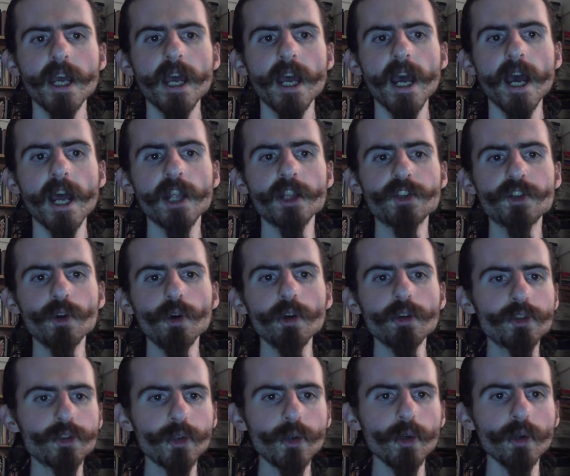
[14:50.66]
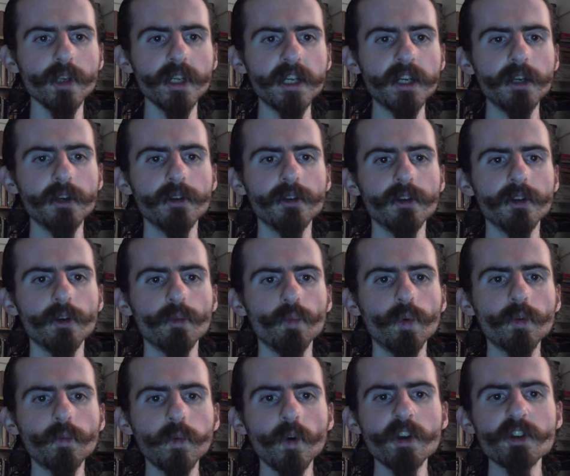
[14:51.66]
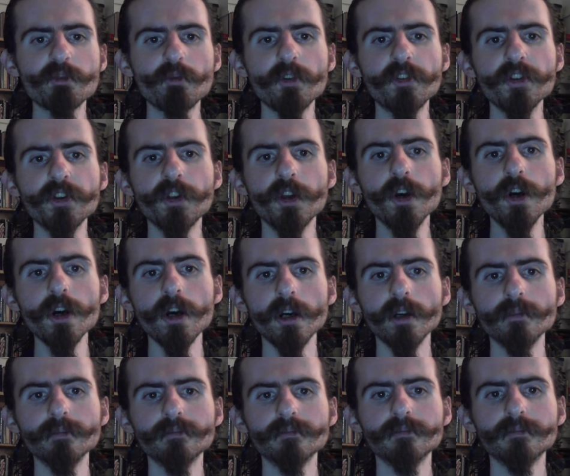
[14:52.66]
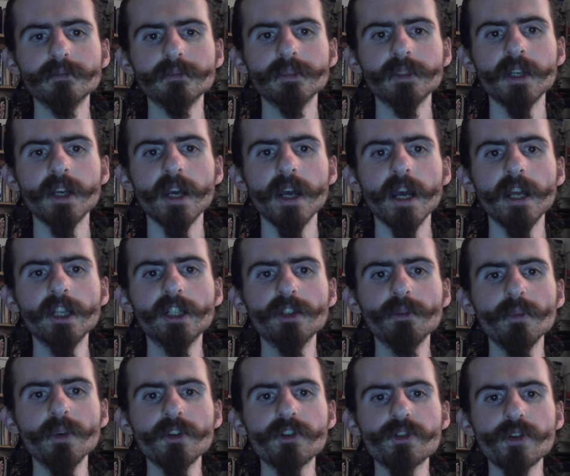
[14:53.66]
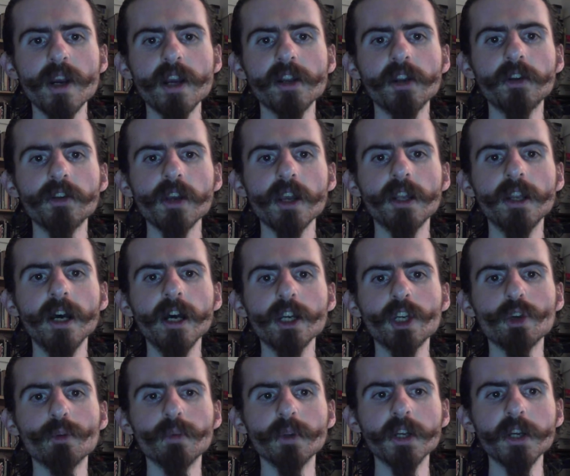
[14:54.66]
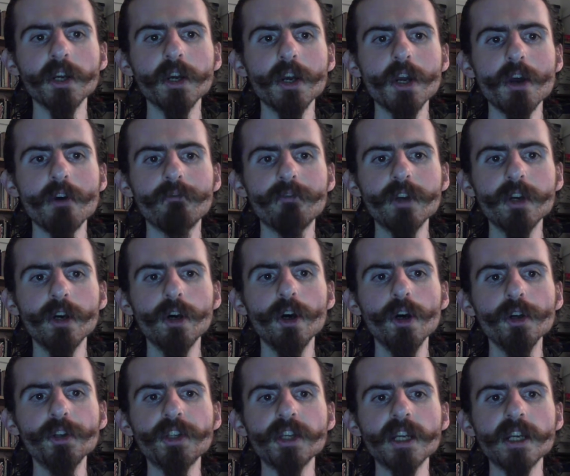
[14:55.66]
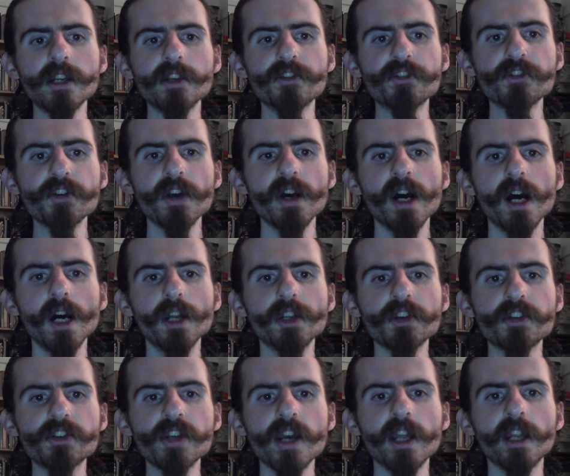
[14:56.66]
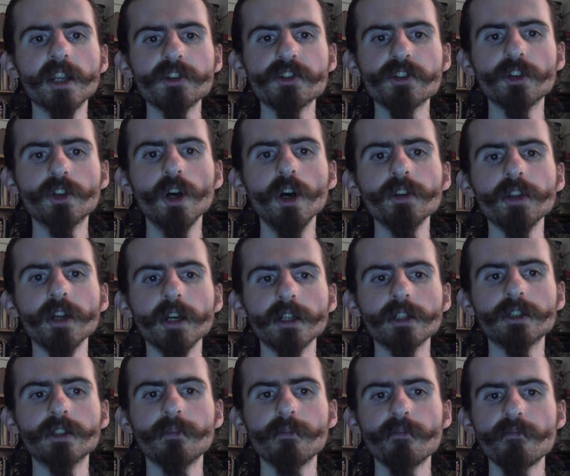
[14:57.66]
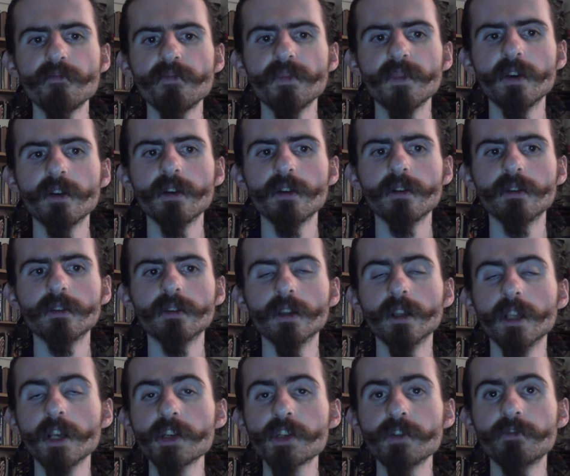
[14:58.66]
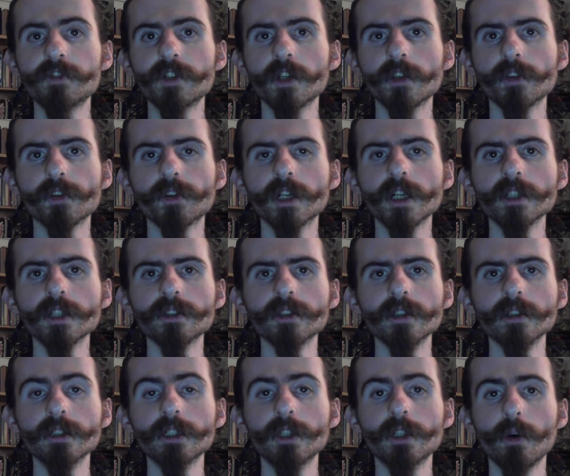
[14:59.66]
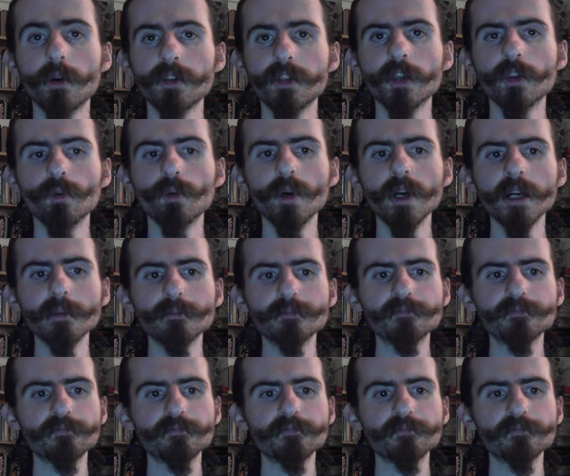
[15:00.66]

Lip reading: and saw truly what was within her, and demonstrated inarguably via her deeds, understandings, and conduct, the lesson of ChandraGhanta going the other way.